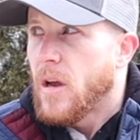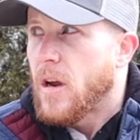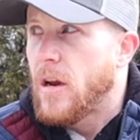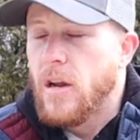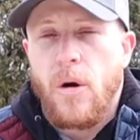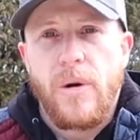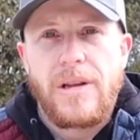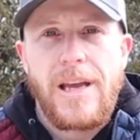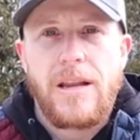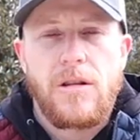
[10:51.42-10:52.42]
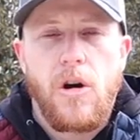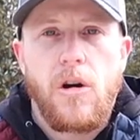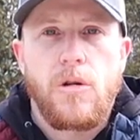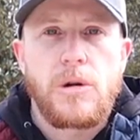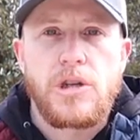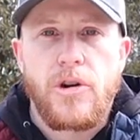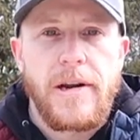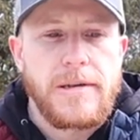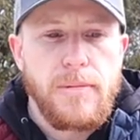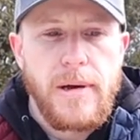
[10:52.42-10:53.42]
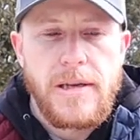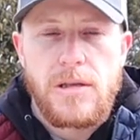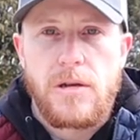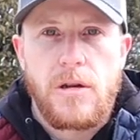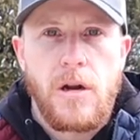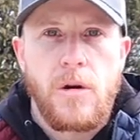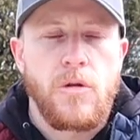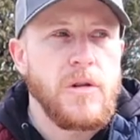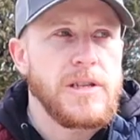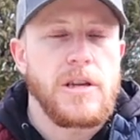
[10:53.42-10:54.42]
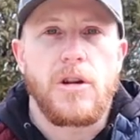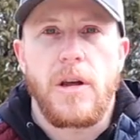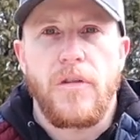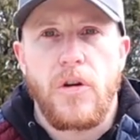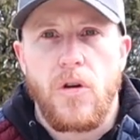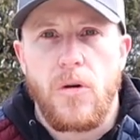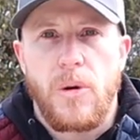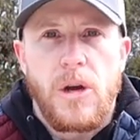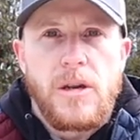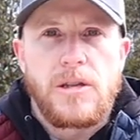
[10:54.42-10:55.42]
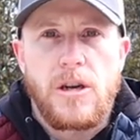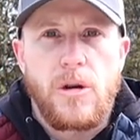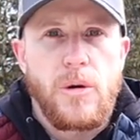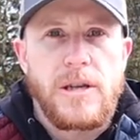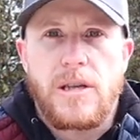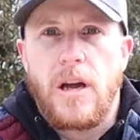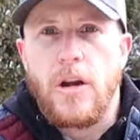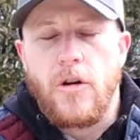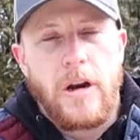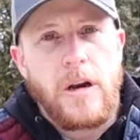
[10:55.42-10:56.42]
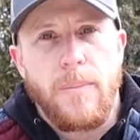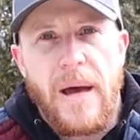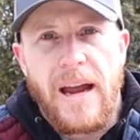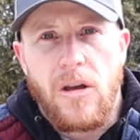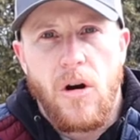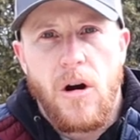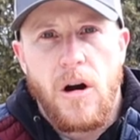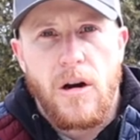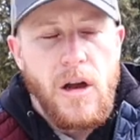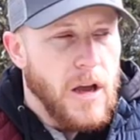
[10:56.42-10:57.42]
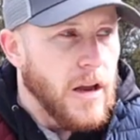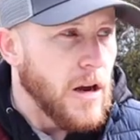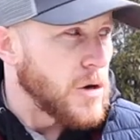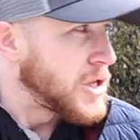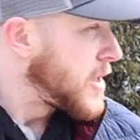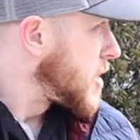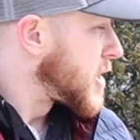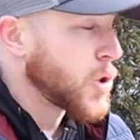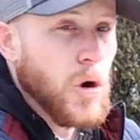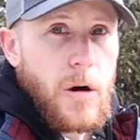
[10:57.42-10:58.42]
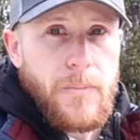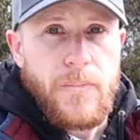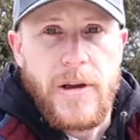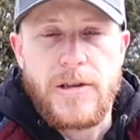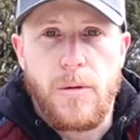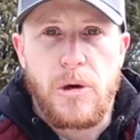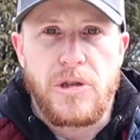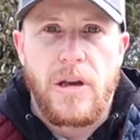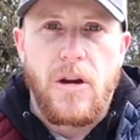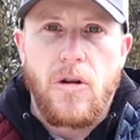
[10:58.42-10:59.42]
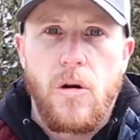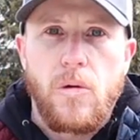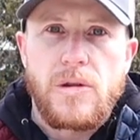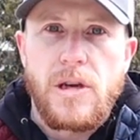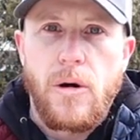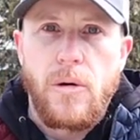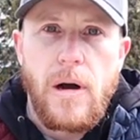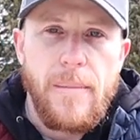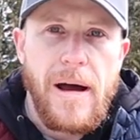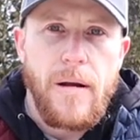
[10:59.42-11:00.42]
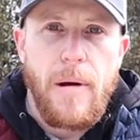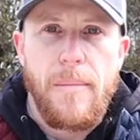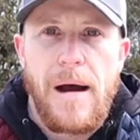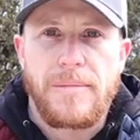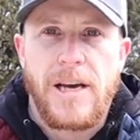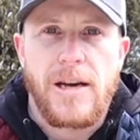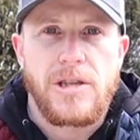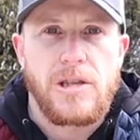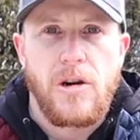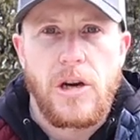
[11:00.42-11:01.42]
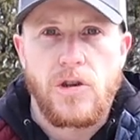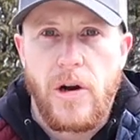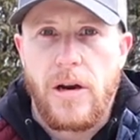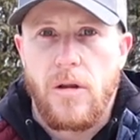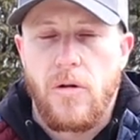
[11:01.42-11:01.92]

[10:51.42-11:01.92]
you don't want to take the dog to a strange place. You, you know, do this in your living room. Start doing this in your, in your backyard. You know, she, Storm is almost a year old, so I'm out at my mom's house. She's already trained to